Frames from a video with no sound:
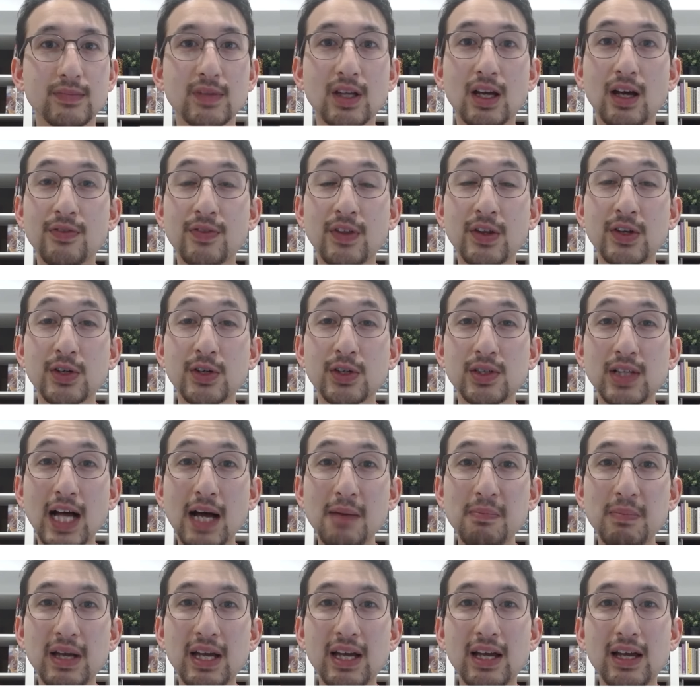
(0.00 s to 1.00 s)
Thunderclap
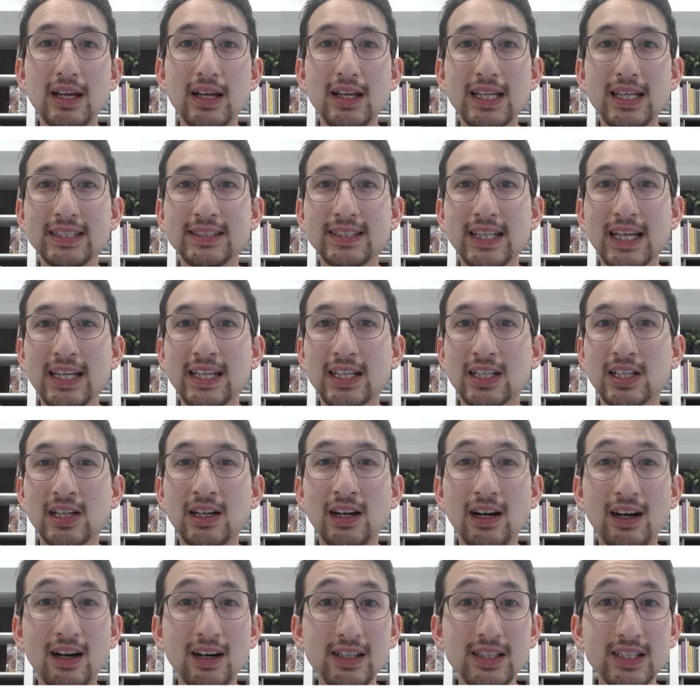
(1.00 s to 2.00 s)
is a
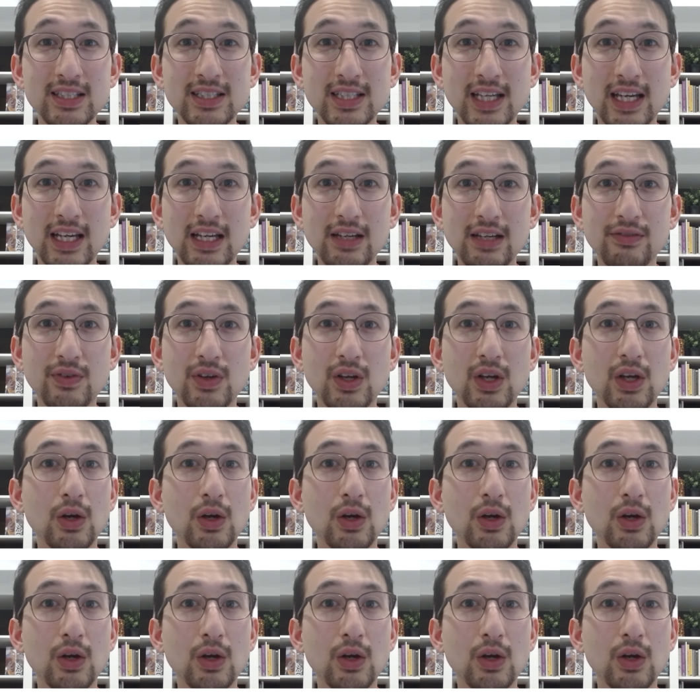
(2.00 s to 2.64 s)
con save,